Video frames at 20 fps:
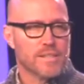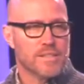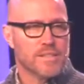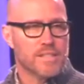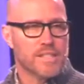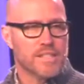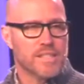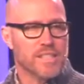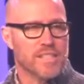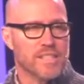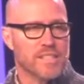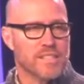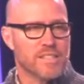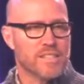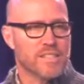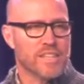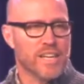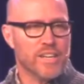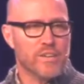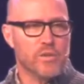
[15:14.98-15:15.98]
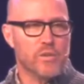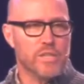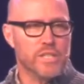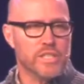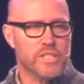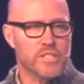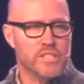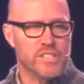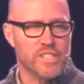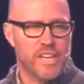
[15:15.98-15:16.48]
It, it not only
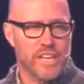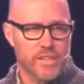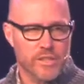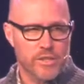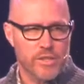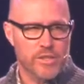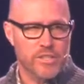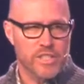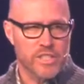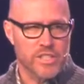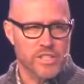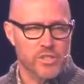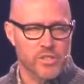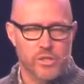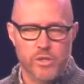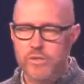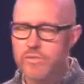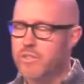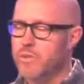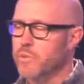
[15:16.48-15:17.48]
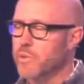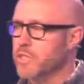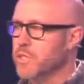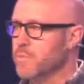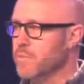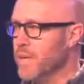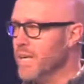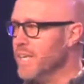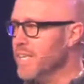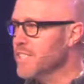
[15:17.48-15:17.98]
desires and deserves a
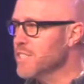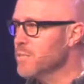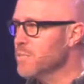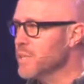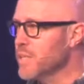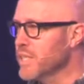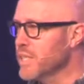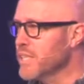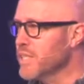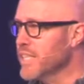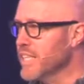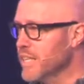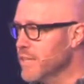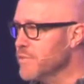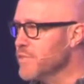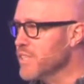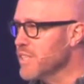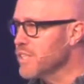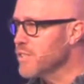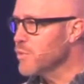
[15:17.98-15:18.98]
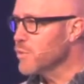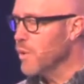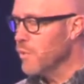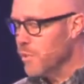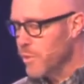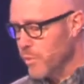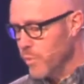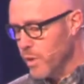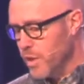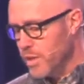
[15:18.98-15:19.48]
response, but it gives us what
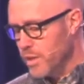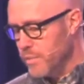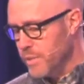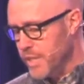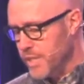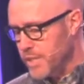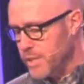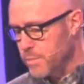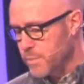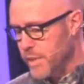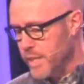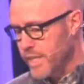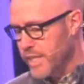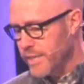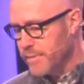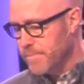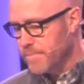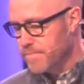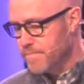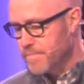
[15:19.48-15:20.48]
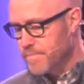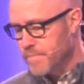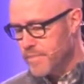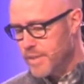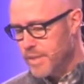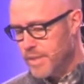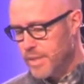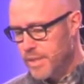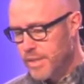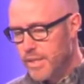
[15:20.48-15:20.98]
we want. Let me explain.
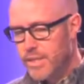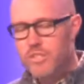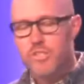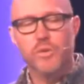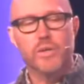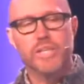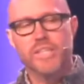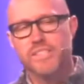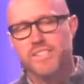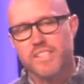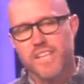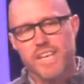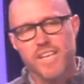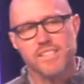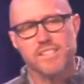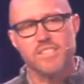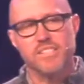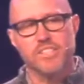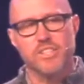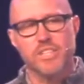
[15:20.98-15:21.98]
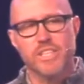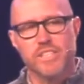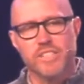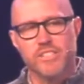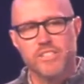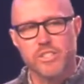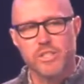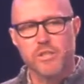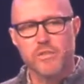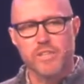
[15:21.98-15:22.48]
So he says to
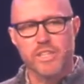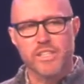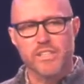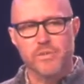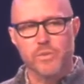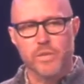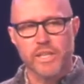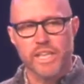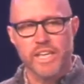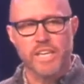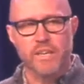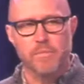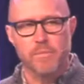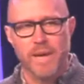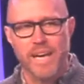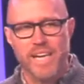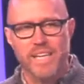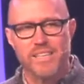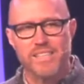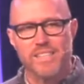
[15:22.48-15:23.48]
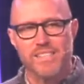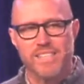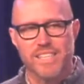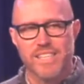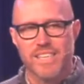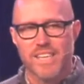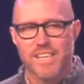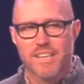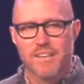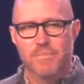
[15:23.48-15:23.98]
his servants when they come back and they say,
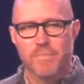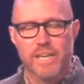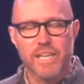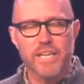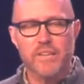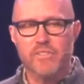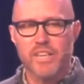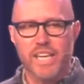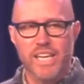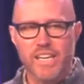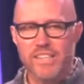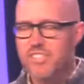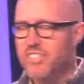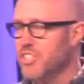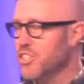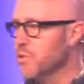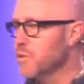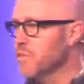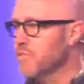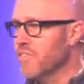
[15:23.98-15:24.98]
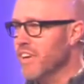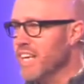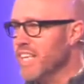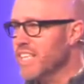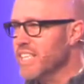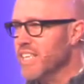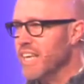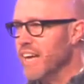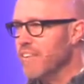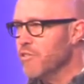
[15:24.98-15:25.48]
Many of the guests that you
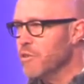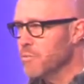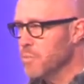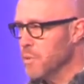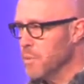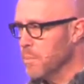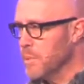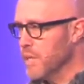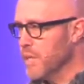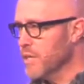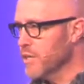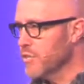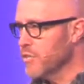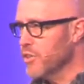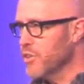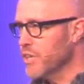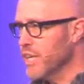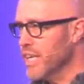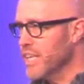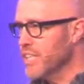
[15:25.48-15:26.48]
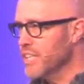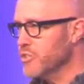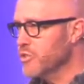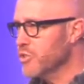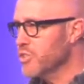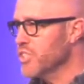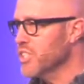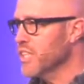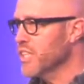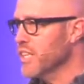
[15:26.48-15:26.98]
invited haven't prepared. They're not
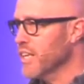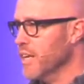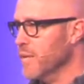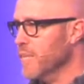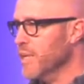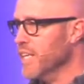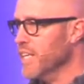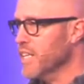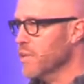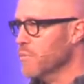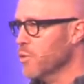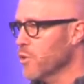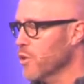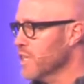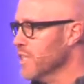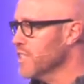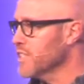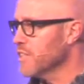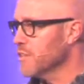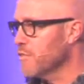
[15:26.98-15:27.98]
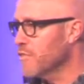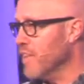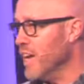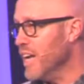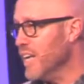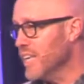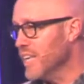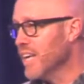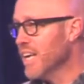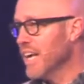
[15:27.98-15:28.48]
interested in coming anymore. He said,
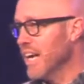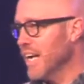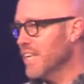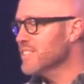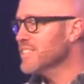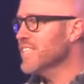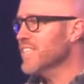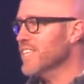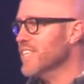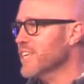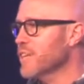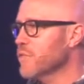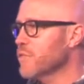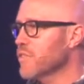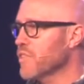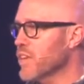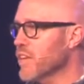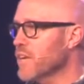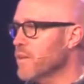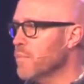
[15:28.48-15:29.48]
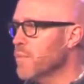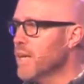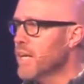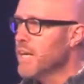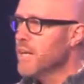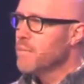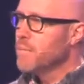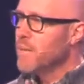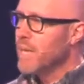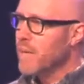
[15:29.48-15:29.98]
Fine, I'll take care of them.
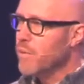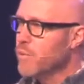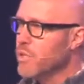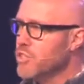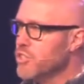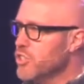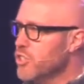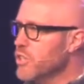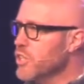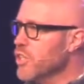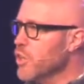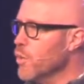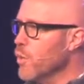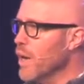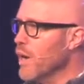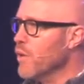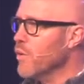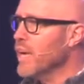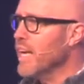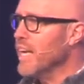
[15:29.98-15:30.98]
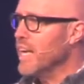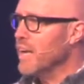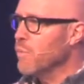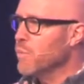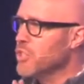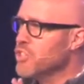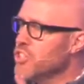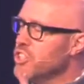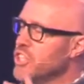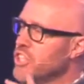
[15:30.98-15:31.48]
But I want you to go out and I
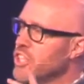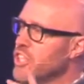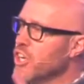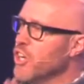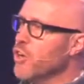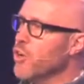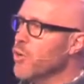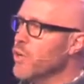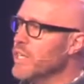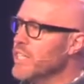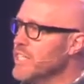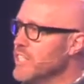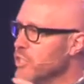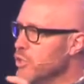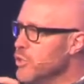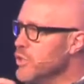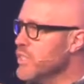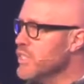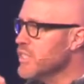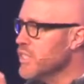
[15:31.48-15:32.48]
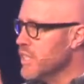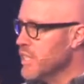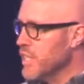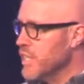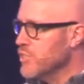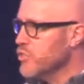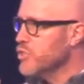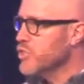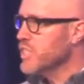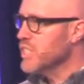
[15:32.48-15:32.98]
want you to go. And it uses an
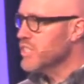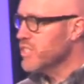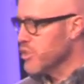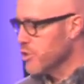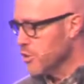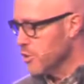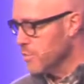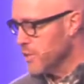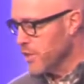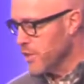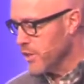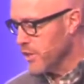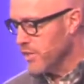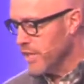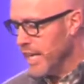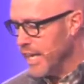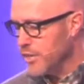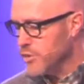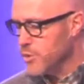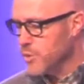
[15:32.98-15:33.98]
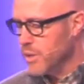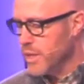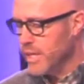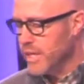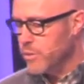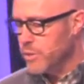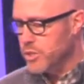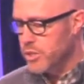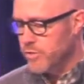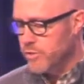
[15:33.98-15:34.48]
interesting term here. In the actual
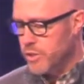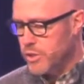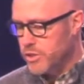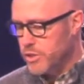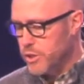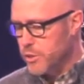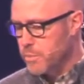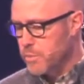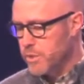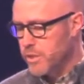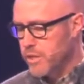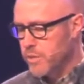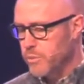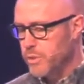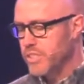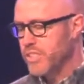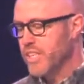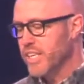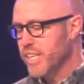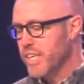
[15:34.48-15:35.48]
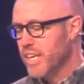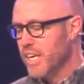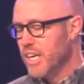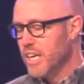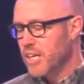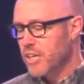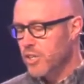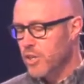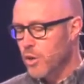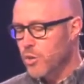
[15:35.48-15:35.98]
language, if you interpret it, it would say,
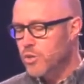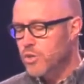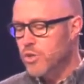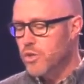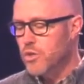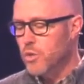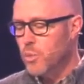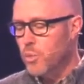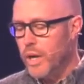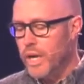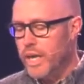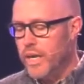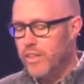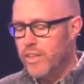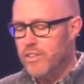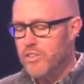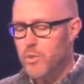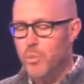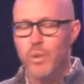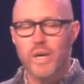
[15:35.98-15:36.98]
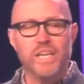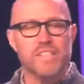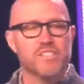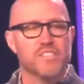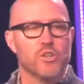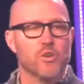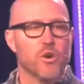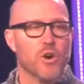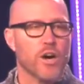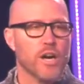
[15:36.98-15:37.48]
Go to the way that the ways
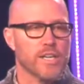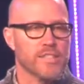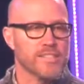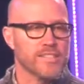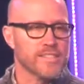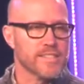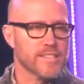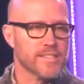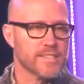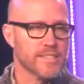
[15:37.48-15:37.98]
cross.